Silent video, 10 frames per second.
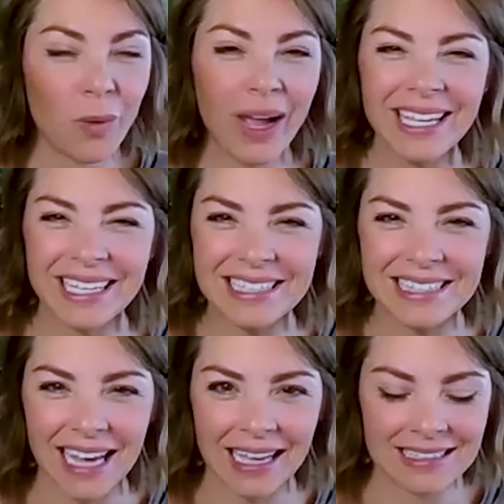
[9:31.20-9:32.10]
Why is
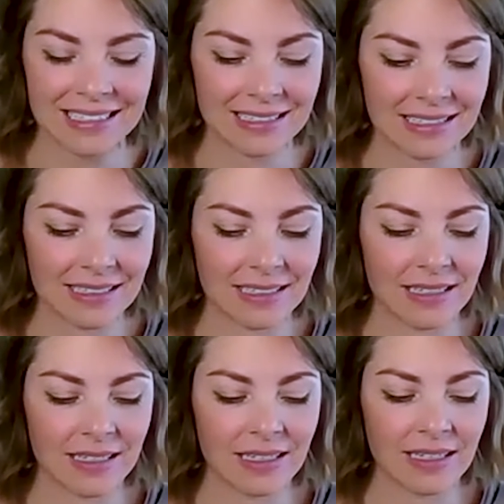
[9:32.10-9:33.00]
that?
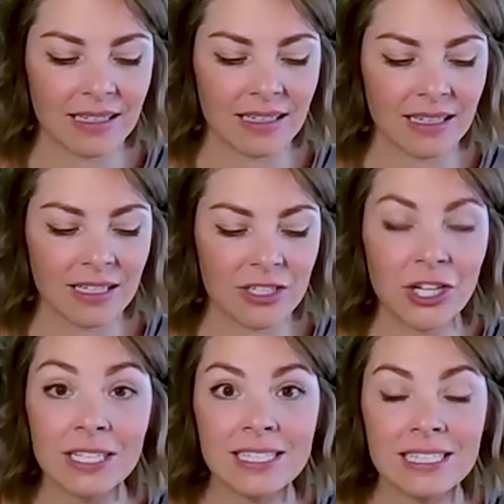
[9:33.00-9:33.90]

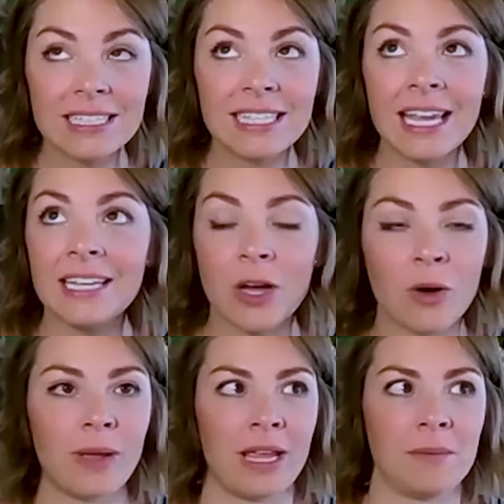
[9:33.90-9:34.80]
Just say
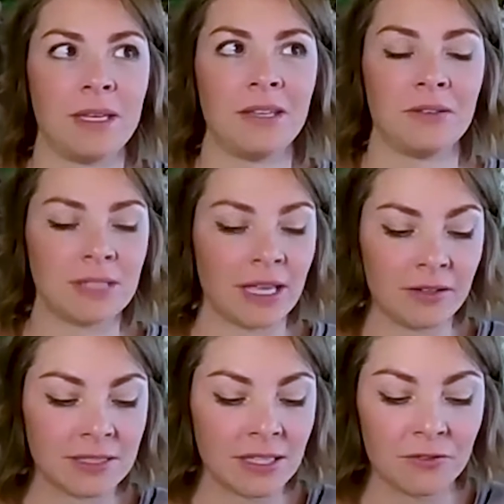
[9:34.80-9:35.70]
no, Amy, you tell
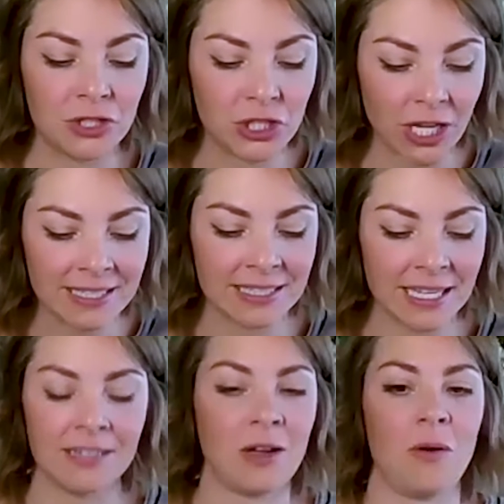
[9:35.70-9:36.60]
yourself, just
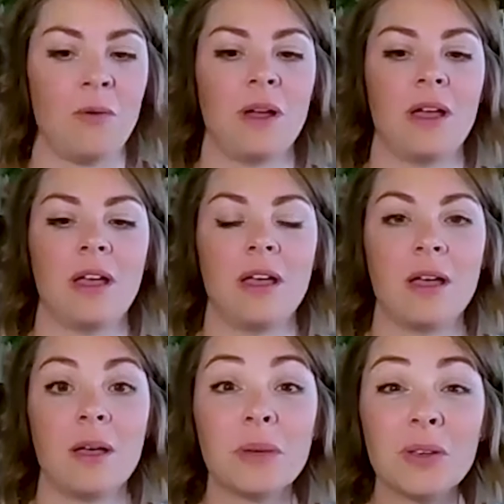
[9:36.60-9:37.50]
say no.
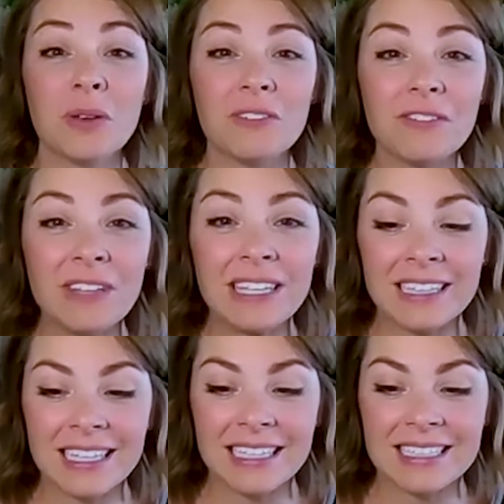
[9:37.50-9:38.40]
But you can
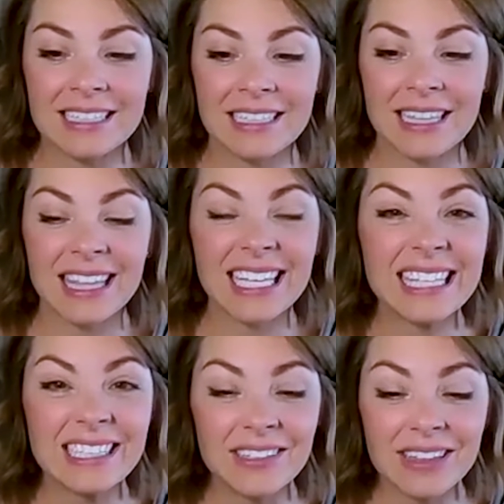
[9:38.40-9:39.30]
feel it, the
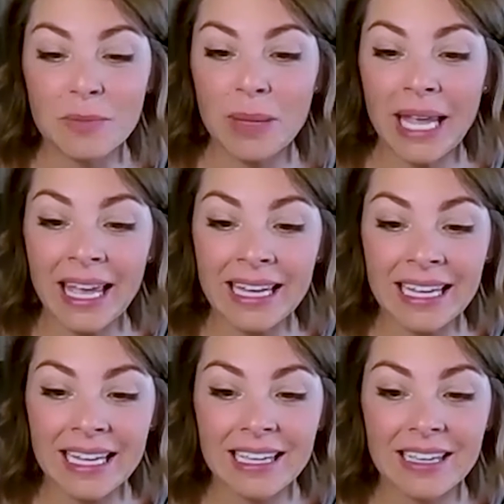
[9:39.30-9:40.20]
guilt, the
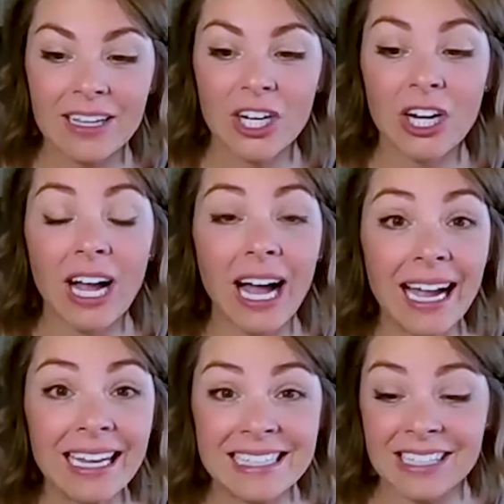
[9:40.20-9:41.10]
panic. Her
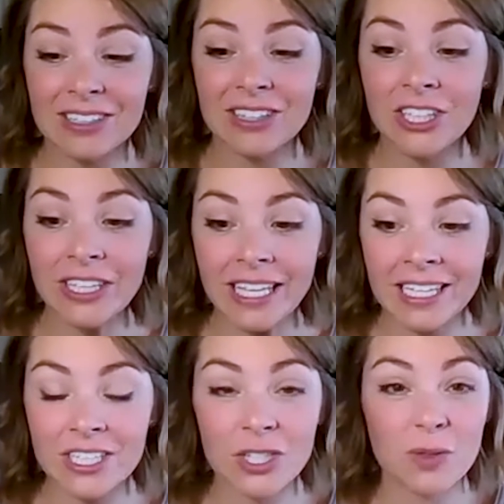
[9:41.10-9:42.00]
eyes, they're looking
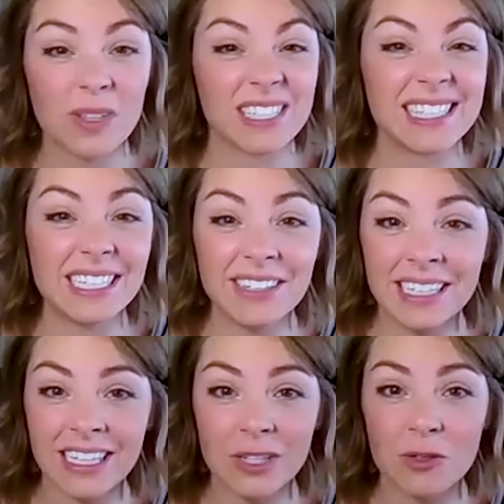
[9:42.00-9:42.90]
at you, they're
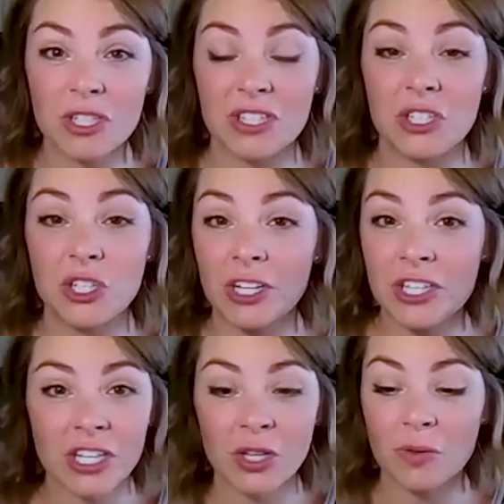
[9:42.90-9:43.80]
staring at you, she's
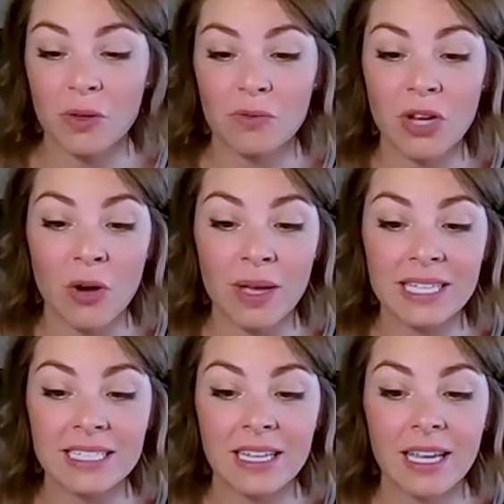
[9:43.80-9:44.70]
judging you, you know
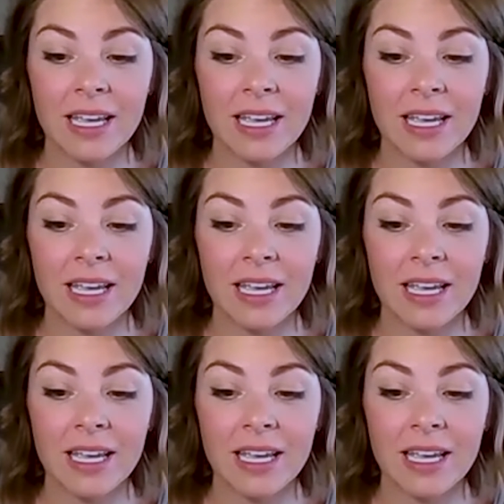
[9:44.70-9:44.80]
it.